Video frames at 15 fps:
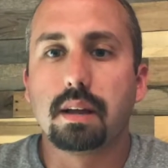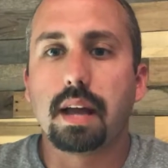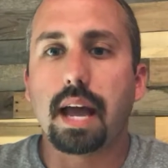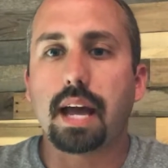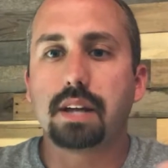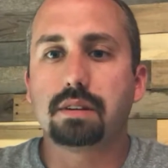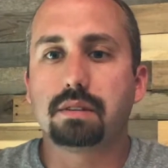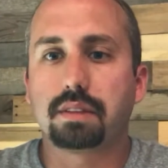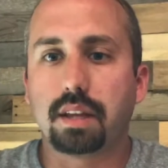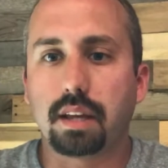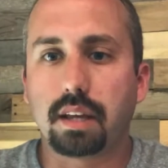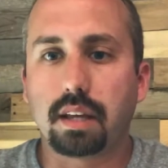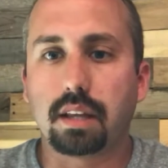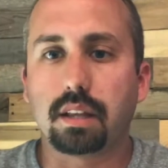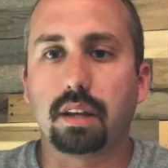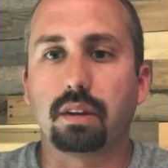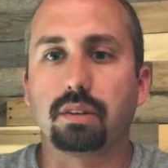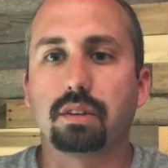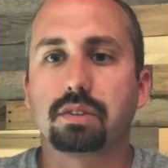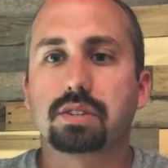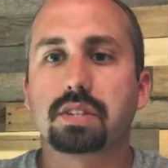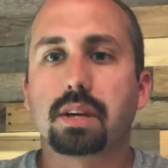had you thinking,
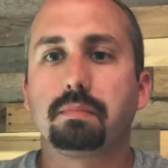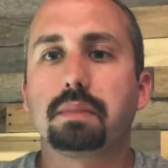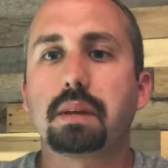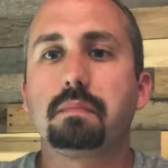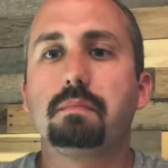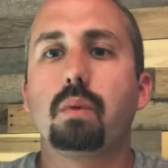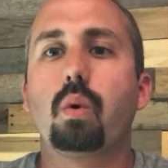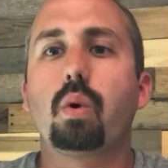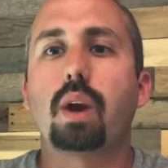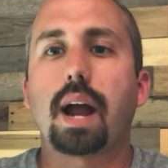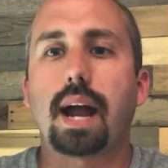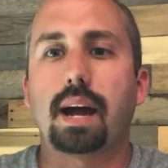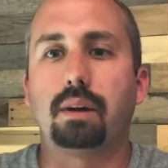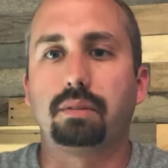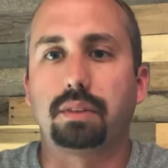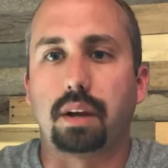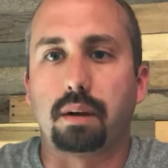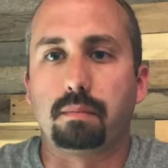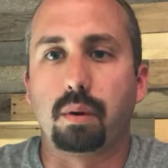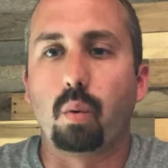there's something more out there.